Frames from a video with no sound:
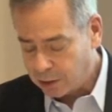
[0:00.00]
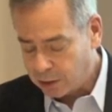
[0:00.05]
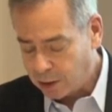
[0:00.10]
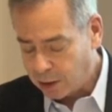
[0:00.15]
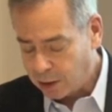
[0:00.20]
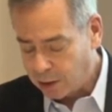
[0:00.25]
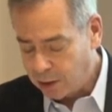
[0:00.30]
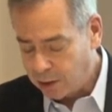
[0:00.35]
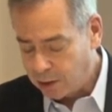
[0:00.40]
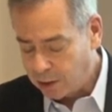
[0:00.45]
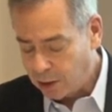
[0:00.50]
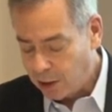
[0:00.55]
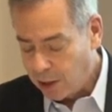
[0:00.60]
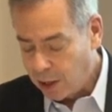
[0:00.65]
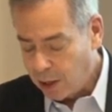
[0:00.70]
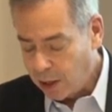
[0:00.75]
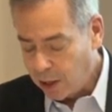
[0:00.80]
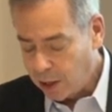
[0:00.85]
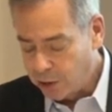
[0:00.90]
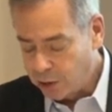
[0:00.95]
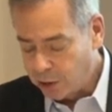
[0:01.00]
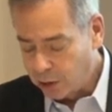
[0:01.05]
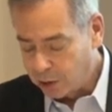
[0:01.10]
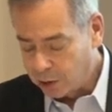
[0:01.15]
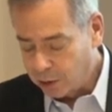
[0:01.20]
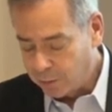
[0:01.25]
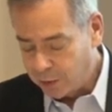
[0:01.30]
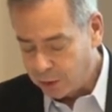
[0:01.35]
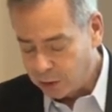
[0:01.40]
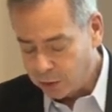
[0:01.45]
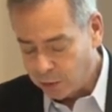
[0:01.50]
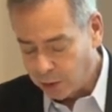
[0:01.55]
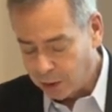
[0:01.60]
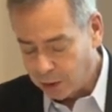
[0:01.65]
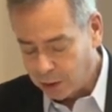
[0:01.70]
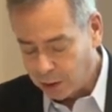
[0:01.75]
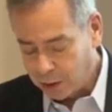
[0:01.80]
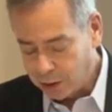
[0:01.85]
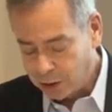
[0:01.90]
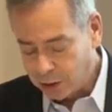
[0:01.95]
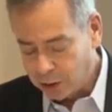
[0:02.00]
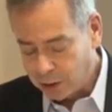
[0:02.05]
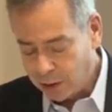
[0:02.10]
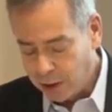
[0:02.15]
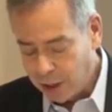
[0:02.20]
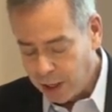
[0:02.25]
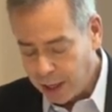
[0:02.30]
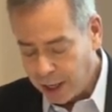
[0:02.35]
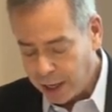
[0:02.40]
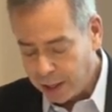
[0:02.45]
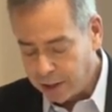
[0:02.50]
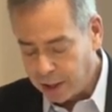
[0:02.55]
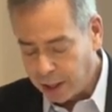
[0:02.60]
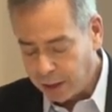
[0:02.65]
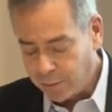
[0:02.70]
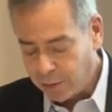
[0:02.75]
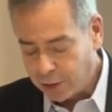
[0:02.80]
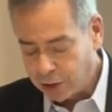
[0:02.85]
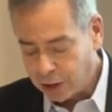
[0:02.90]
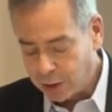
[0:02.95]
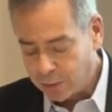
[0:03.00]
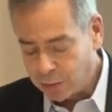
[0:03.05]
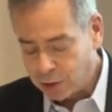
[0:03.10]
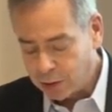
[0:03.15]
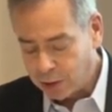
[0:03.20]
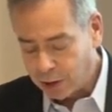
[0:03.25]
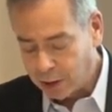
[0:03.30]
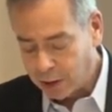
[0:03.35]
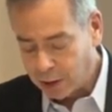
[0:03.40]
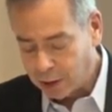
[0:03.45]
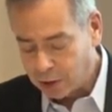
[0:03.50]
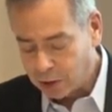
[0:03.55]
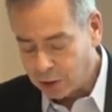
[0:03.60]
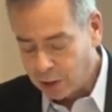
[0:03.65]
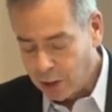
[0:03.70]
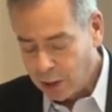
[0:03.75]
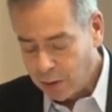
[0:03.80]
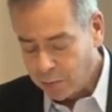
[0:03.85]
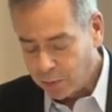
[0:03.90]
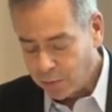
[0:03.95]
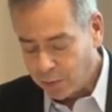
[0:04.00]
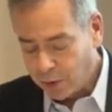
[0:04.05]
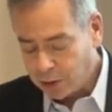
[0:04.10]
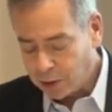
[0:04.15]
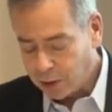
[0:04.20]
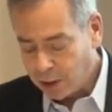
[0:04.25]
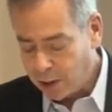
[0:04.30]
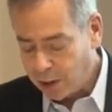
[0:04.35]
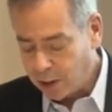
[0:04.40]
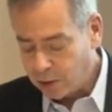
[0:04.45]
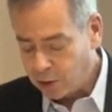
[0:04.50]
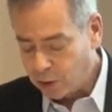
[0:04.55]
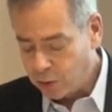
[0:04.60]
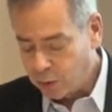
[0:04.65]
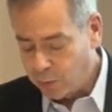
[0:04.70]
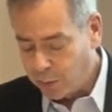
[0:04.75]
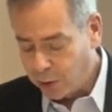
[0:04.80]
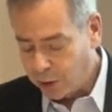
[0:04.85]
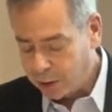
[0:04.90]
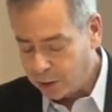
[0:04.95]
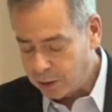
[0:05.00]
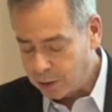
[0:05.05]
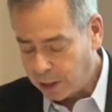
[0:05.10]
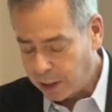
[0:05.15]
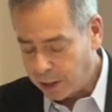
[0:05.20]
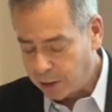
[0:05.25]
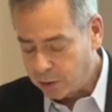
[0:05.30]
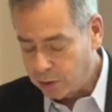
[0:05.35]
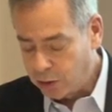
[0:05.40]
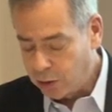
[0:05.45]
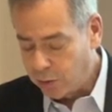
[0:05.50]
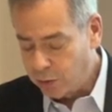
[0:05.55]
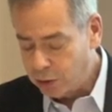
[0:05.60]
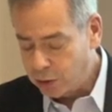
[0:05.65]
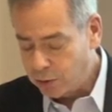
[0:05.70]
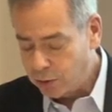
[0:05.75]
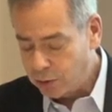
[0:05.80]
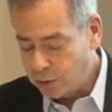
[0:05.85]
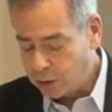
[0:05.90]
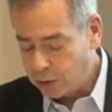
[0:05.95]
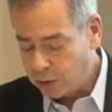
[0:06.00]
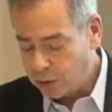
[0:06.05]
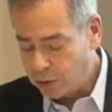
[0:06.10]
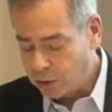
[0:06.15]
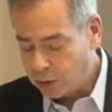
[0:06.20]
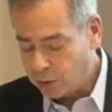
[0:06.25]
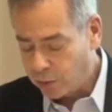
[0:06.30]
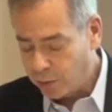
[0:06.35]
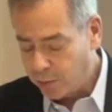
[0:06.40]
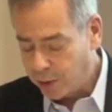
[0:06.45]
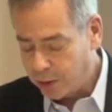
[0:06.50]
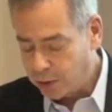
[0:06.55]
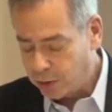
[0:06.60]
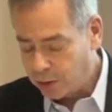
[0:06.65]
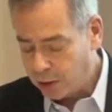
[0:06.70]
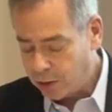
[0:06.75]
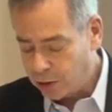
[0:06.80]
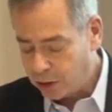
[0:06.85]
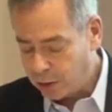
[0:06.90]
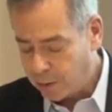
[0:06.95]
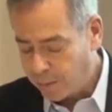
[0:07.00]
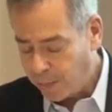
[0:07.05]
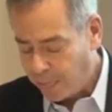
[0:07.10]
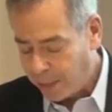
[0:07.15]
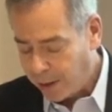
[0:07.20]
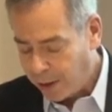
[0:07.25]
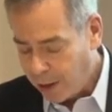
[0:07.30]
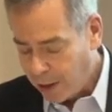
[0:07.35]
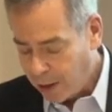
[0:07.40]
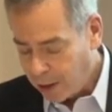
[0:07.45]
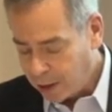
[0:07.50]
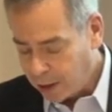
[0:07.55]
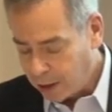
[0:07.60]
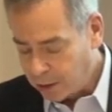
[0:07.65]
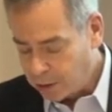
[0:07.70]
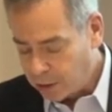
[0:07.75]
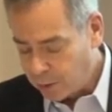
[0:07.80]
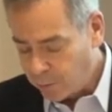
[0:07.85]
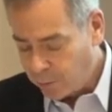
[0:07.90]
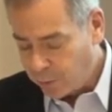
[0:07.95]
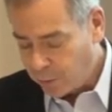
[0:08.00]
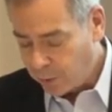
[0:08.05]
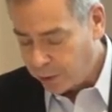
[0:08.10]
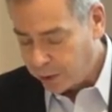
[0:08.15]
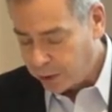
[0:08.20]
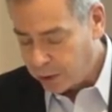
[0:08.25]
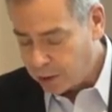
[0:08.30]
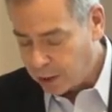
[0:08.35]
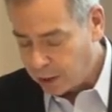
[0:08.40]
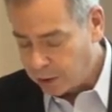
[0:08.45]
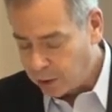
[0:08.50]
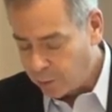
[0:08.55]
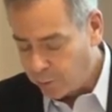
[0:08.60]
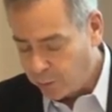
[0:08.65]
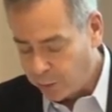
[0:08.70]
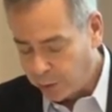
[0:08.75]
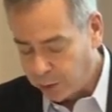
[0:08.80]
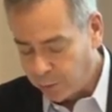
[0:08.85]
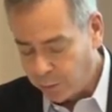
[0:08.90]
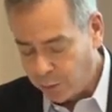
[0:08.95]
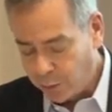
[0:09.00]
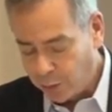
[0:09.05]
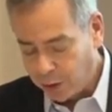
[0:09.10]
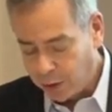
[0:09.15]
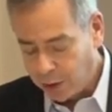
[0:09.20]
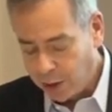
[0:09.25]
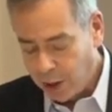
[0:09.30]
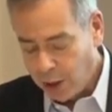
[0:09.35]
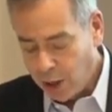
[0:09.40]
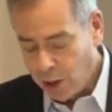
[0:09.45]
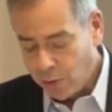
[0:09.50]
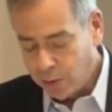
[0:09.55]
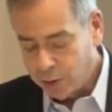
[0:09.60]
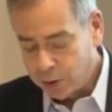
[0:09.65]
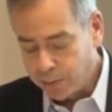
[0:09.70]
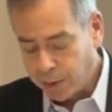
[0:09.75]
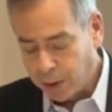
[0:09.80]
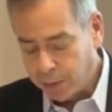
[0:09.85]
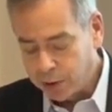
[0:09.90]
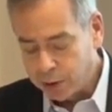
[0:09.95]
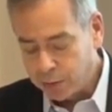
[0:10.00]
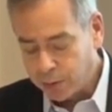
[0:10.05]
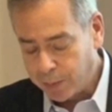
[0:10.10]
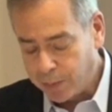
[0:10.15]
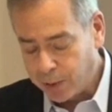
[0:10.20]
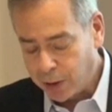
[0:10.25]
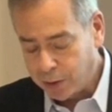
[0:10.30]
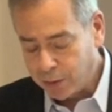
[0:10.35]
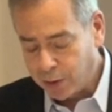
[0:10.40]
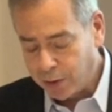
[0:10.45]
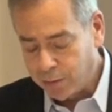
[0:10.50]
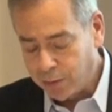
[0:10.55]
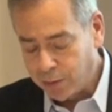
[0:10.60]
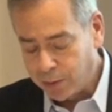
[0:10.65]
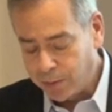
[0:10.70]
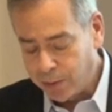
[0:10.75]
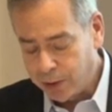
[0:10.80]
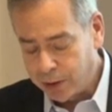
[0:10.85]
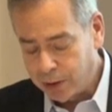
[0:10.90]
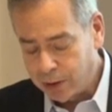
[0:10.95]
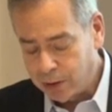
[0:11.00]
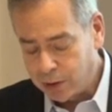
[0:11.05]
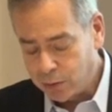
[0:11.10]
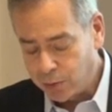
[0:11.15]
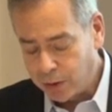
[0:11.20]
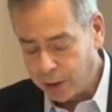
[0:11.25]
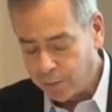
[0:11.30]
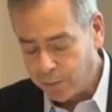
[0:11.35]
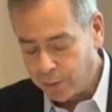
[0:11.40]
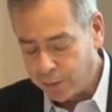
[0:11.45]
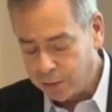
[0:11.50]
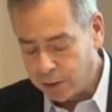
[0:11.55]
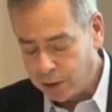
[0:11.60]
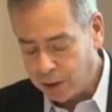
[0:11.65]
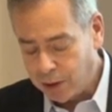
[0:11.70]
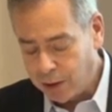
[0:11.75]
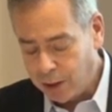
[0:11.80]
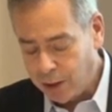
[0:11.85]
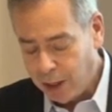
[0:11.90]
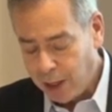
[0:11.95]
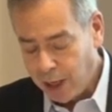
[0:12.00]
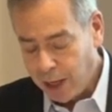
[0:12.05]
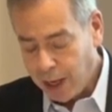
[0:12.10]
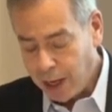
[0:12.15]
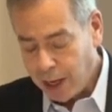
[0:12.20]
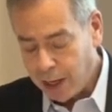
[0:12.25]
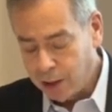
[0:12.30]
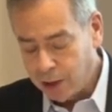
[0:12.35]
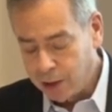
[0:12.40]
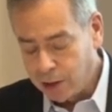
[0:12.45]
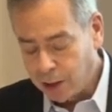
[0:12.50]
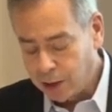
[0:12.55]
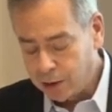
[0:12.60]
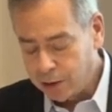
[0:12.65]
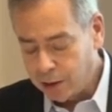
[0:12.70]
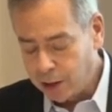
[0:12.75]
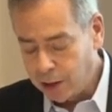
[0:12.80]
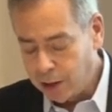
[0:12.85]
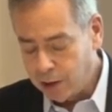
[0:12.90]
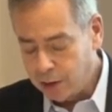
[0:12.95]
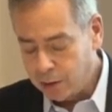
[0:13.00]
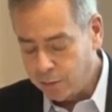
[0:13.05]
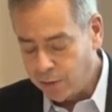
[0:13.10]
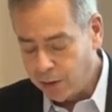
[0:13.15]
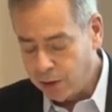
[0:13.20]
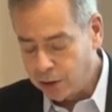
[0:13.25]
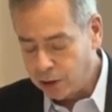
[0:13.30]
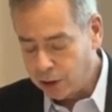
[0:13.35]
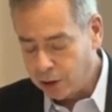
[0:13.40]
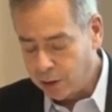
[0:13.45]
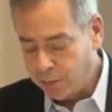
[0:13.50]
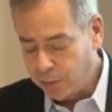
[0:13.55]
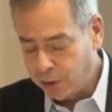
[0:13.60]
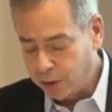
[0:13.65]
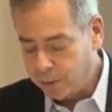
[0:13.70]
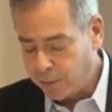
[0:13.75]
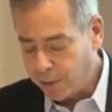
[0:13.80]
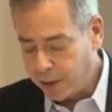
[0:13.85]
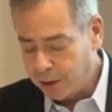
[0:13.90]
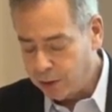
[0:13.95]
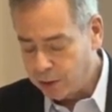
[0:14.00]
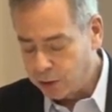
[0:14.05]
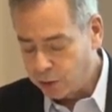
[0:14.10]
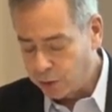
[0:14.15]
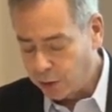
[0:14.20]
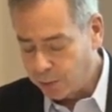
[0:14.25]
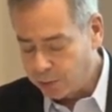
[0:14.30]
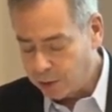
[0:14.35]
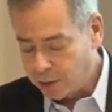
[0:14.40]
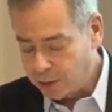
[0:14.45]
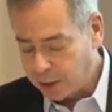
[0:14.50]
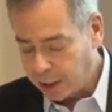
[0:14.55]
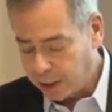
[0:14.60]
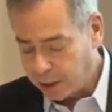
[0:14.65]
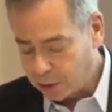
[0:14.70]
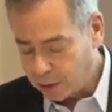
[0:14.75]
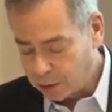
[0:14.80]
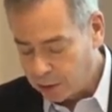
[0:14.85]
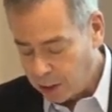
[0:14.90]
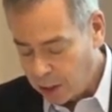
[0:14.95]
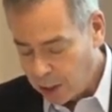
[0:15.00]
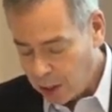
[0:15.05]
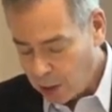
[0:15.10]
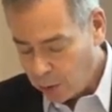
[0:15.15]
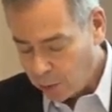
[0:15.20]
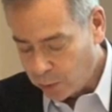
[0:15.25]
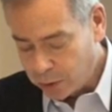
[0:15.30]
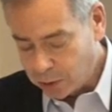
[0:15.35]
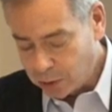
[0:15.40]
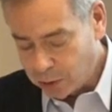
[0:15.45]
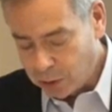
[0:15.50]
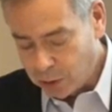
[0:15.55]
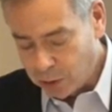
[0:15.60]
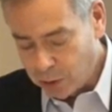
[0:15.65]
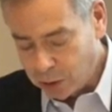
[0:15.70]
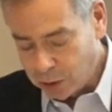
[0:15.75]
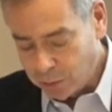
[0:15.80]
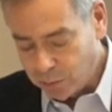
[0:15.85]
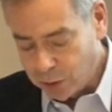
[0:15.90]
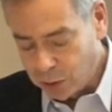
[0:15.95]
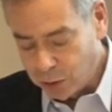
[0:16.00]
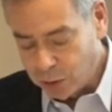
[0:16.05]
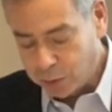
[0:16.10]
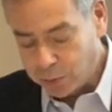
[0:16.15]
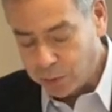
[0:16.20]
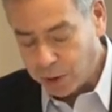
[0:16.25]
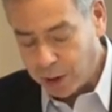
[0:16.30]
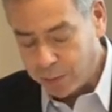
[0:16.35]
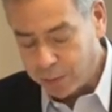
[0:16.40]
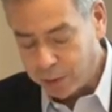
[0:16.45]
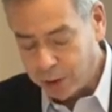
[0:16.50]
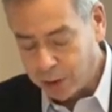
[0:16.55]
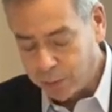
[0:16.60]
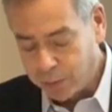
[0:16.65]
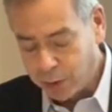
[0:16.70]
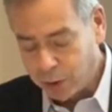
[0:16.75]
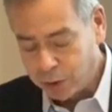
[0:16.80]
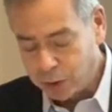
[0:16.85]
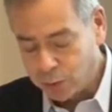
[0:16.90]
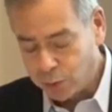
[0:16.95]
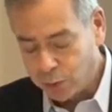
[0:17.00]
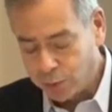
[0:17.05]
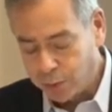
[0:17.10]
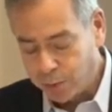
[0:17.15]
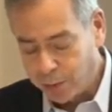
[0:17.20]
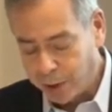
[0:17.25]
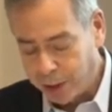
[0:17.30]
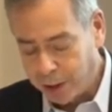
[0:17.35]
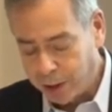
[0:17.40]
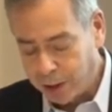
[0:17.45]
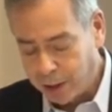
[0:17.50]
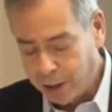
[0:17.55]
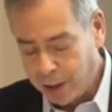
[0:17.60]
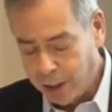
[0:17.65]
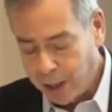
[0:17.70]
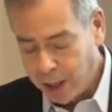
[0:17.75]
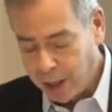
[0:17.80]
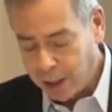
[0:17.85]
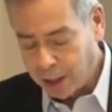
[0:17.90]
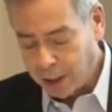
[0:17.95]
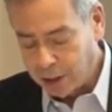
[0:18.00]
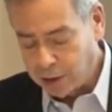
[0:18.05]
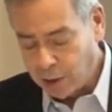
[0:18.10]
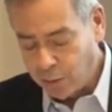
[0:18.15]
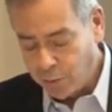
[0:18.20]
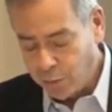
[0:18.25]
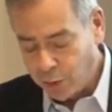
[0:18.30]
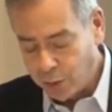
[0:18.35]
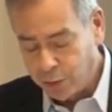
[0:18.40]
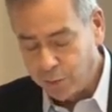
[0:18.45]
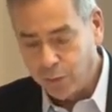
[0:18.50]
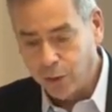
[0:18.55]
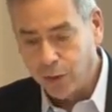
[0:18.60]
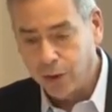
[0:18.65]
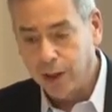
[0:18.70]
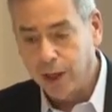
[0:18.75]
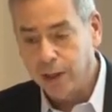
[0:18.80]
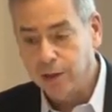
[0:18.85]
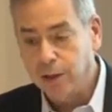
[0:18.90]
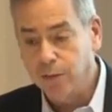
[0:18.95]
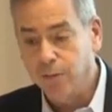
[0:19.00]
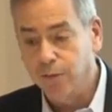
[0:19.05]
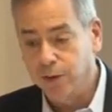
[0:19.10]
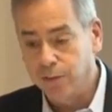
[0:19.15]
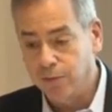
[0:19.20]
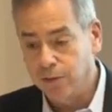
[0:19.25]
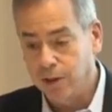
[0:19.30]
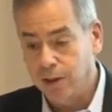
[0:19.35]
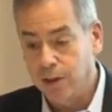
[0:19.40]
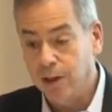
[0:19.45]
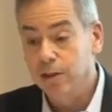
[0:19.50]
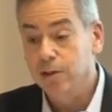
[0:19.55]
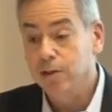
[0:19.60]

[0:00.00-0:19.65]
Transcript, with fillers: Studies, a Journal of History and Culture, and Yad Vashem Studies. Professor Ionescu's book entitled Jewish Resistance to Romanization, 1940-1944, was published by Palgrave Macmillan in 2015 and currently he's finishing a book manuscript entitled Restitution of Jewish Property in Post-War Romania, 1944 1950.